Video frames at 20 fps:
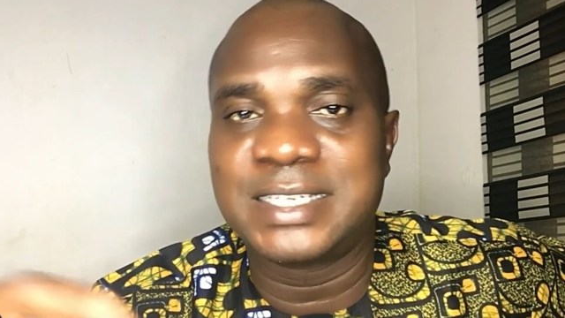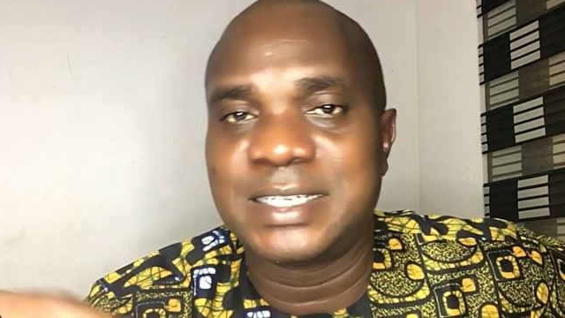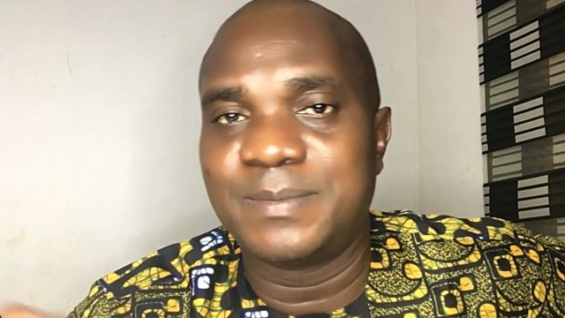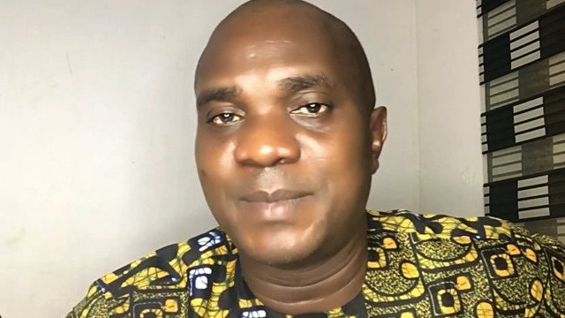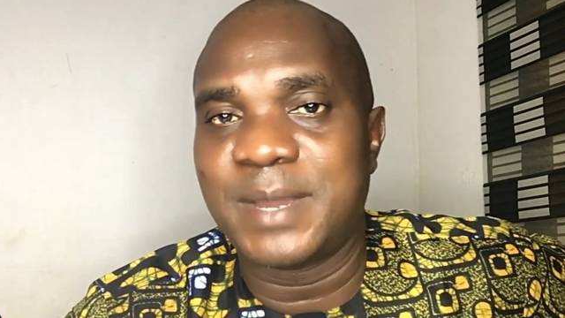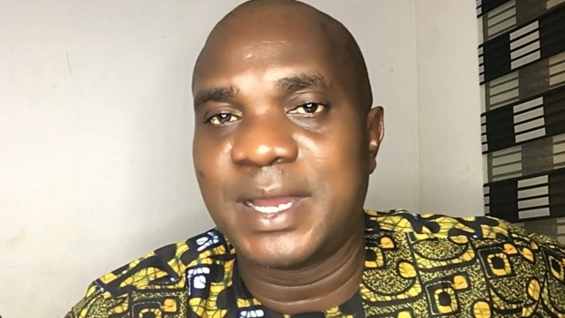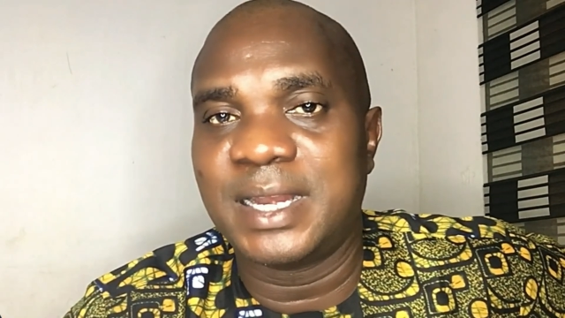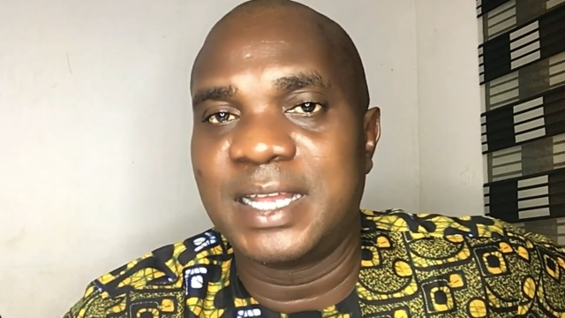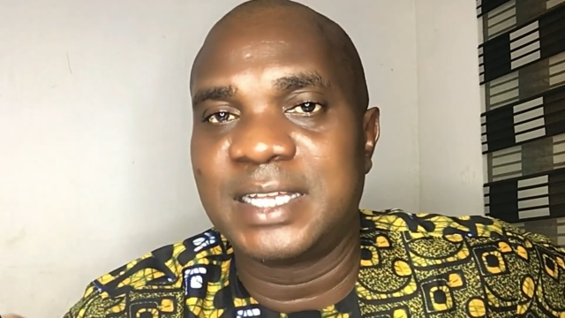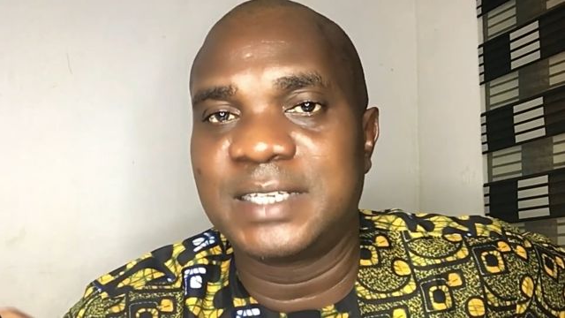in
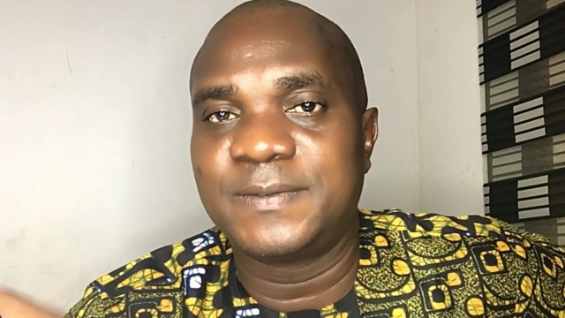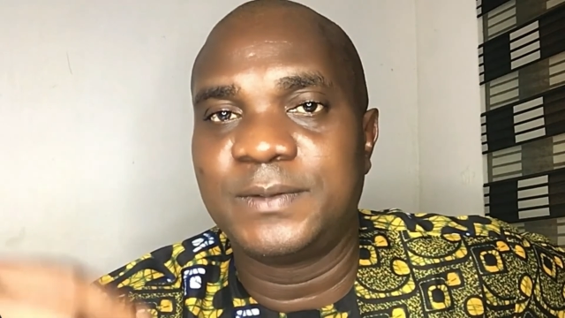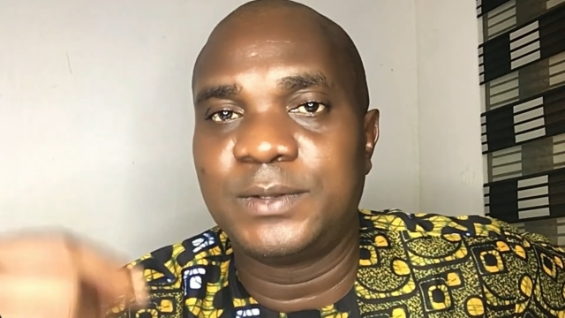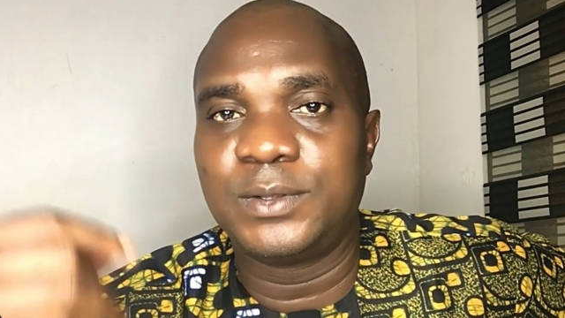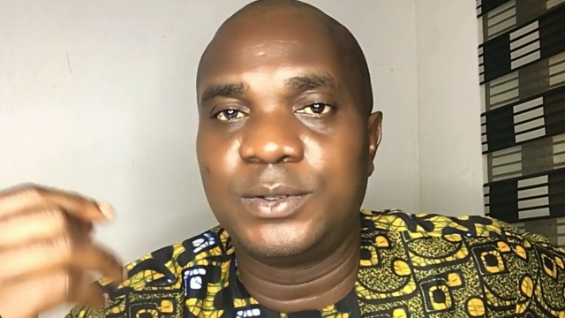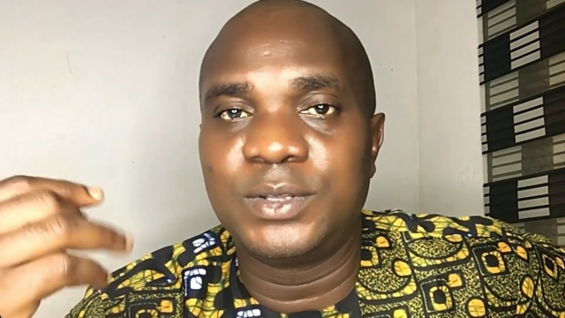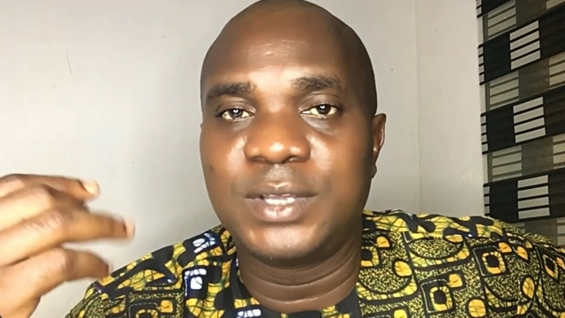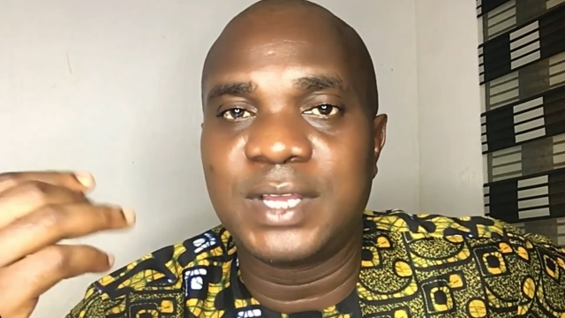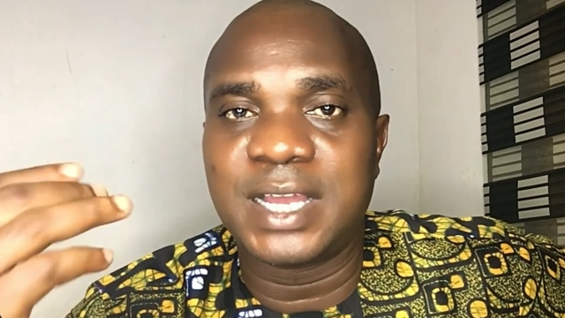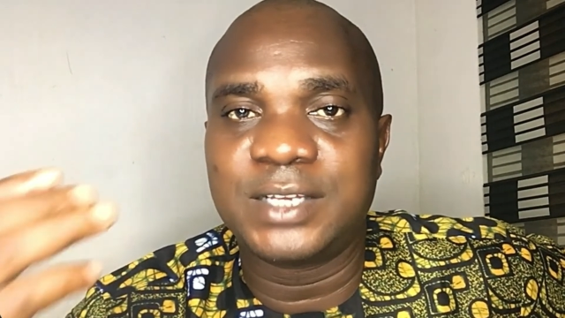my next video.
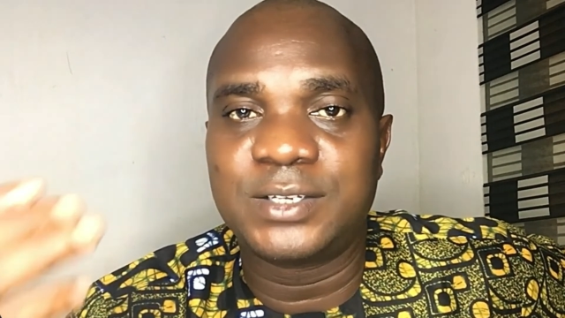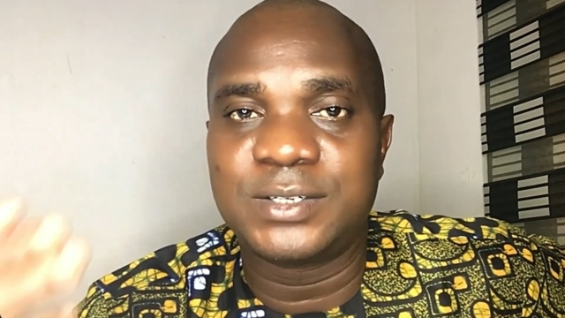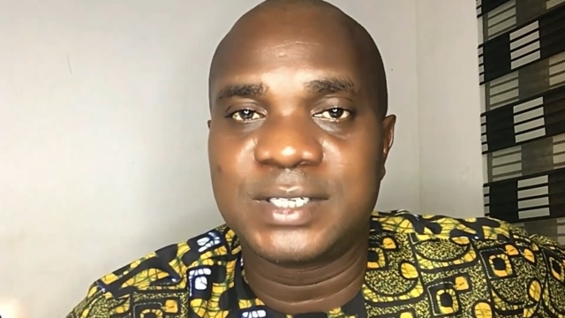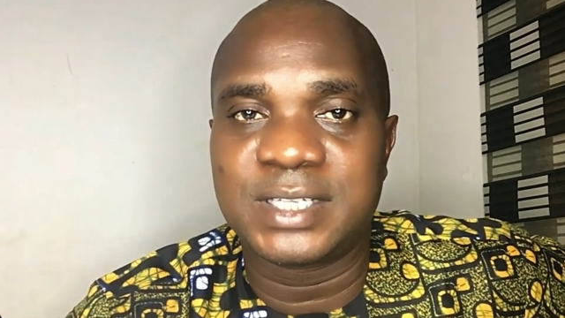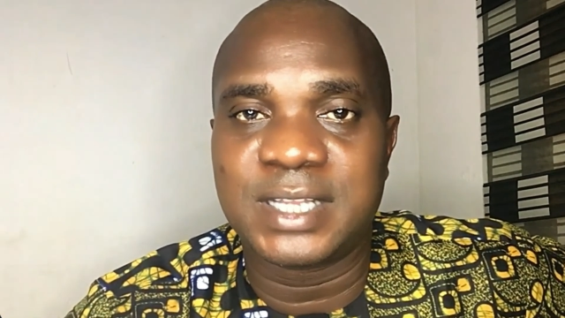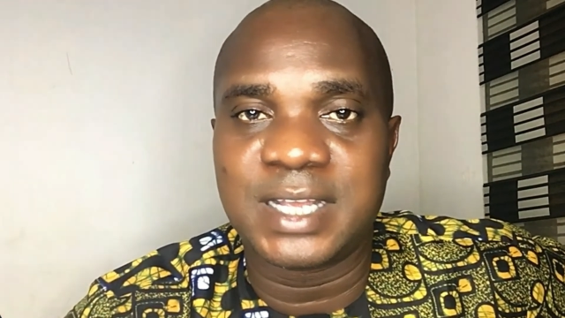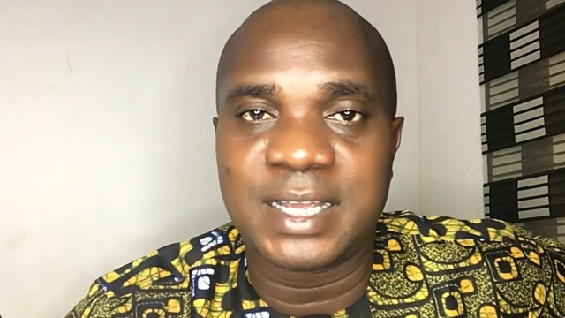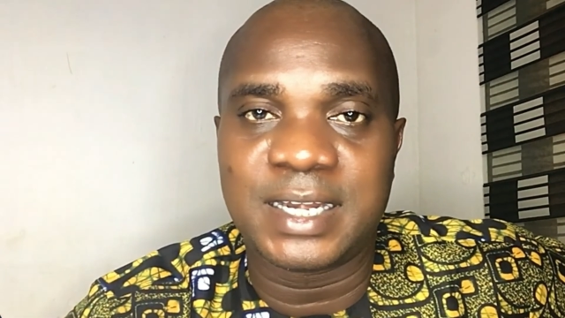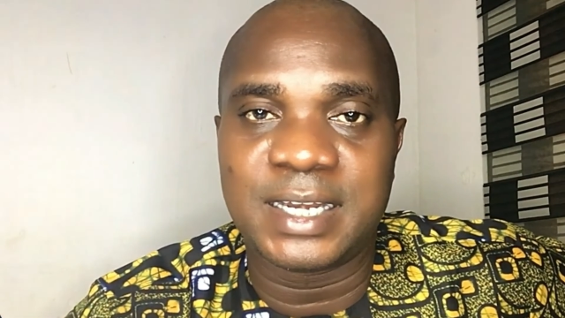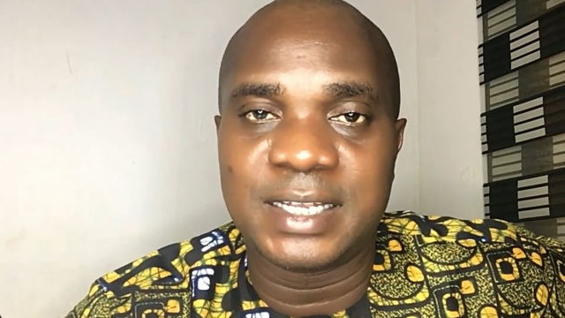You guys should
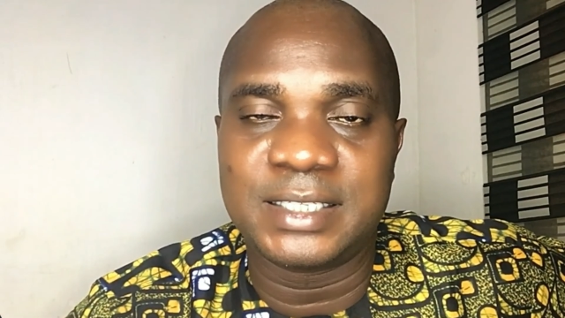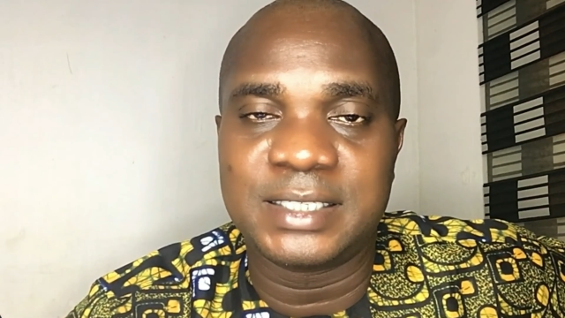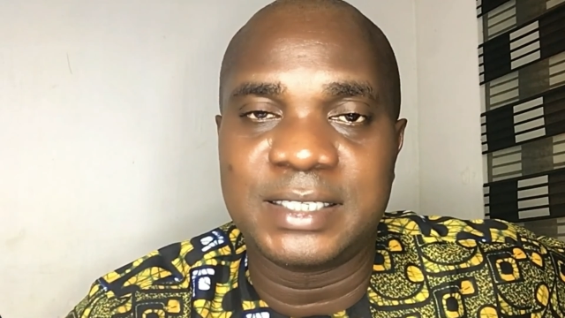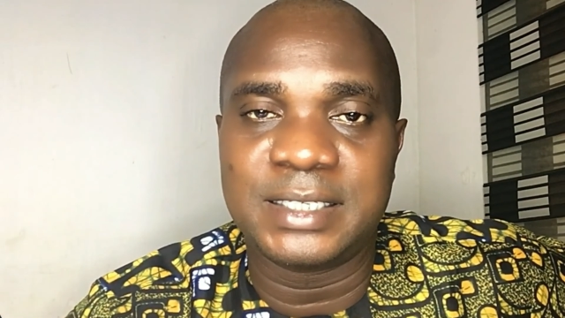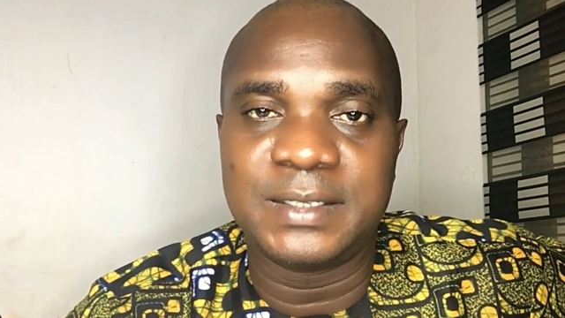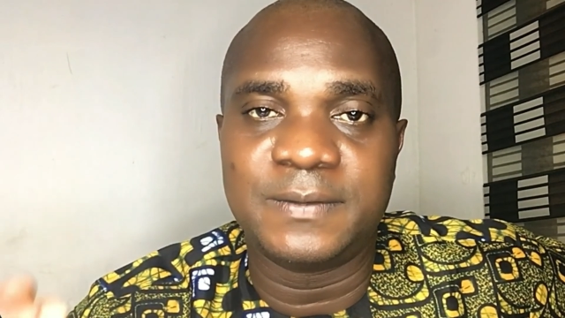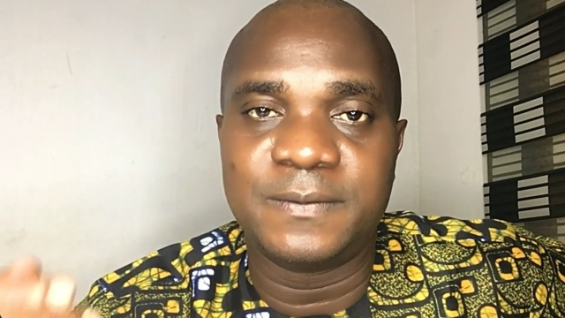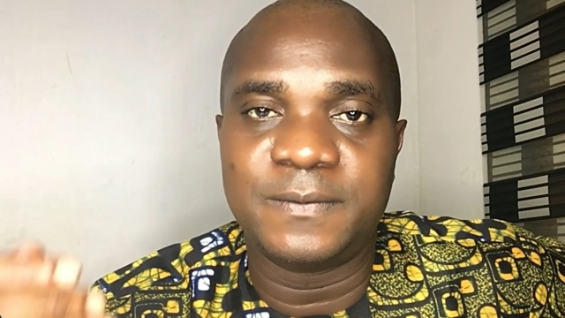stay creative